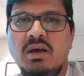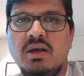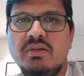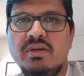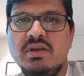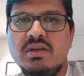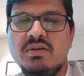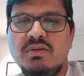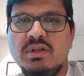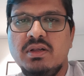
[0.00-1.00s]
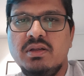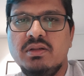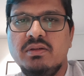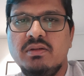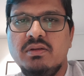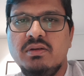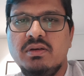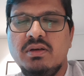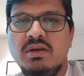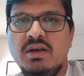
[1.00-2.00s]
at the Sri Lankan
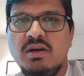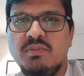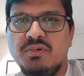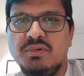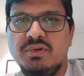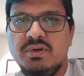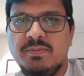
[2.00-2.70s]
airport.